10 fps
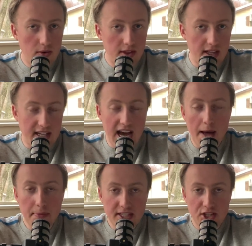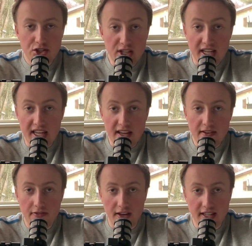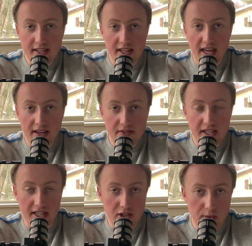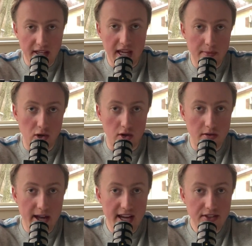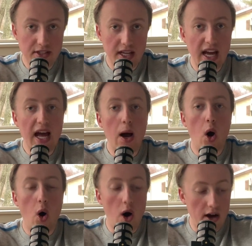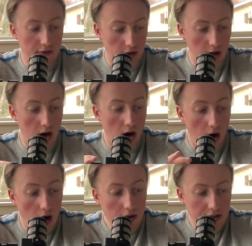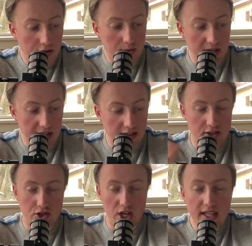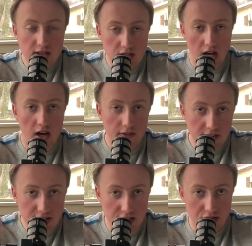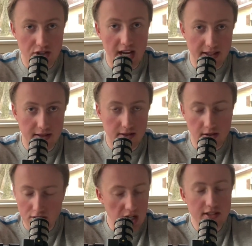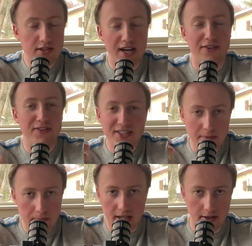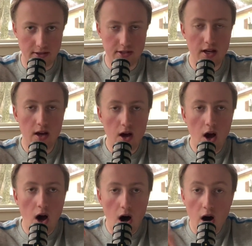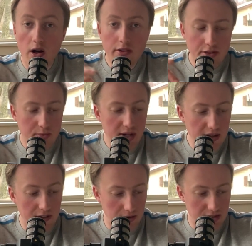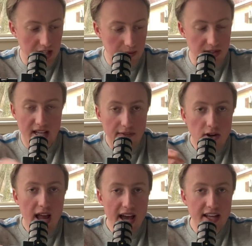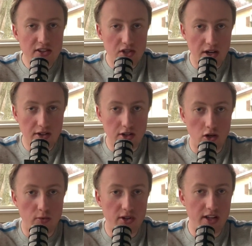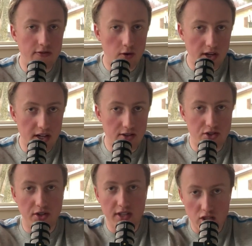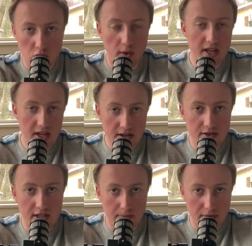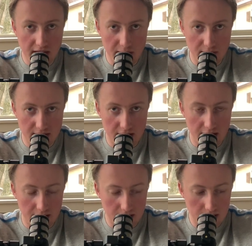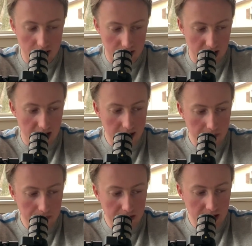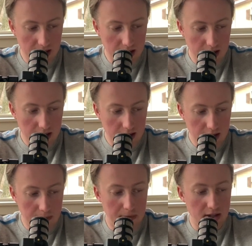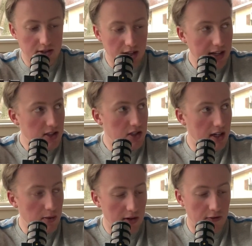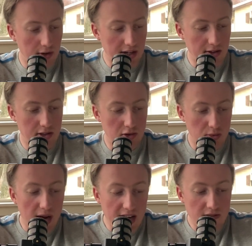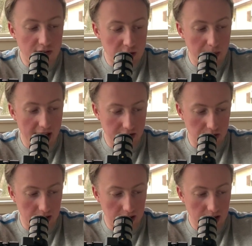the competition that he had to face in the AFC East when it came to quarterbacks, awful. All three, the Jets, Dolphins, and Jets, or Jets, Dolphins, and Bills, all three of those teams never had a starter go more than four years during the 20 years that Brady was there. Okay? The Bills' longest starter went four years. It was Ryan Fitzpatrick.